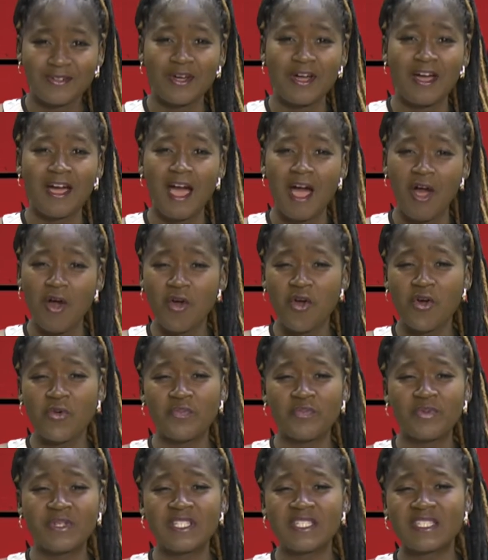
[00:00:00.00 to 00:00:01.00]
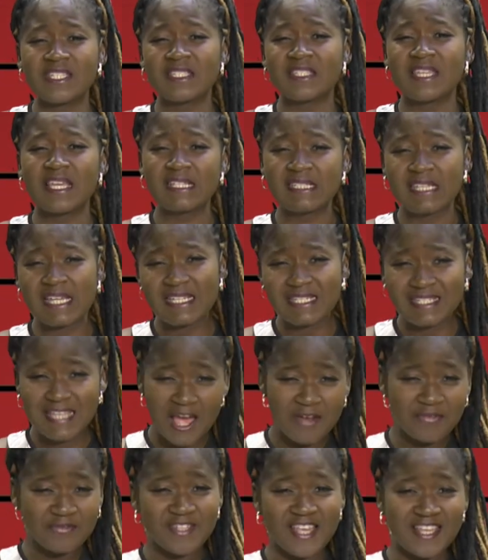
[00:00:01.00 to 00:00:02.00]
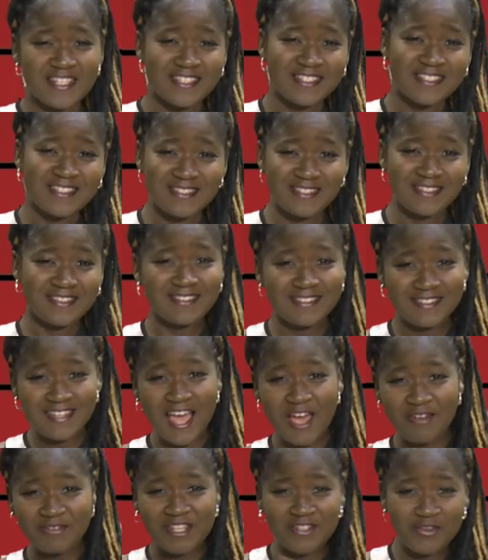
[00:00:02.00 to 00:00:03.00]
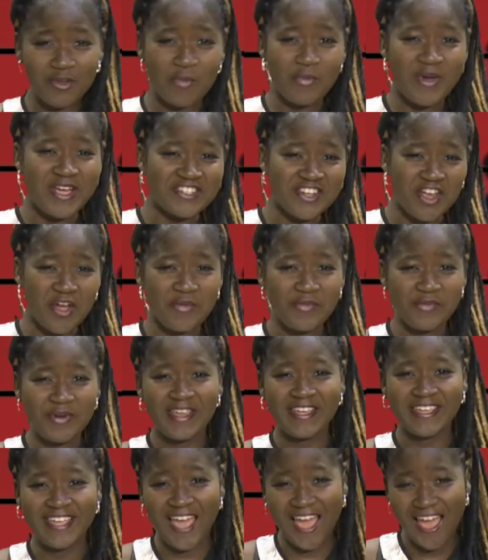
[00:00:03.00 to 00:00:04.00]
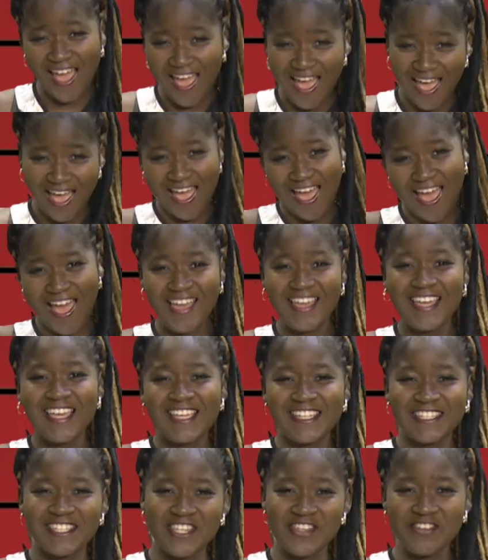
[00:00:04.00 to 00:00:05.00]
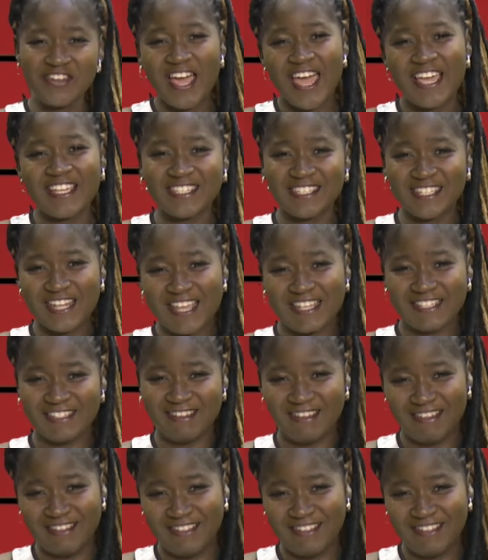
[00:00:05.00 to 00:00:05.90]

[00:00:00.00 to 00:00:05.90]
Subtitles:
I'll complete the sentence after the commercial break. See you guys later.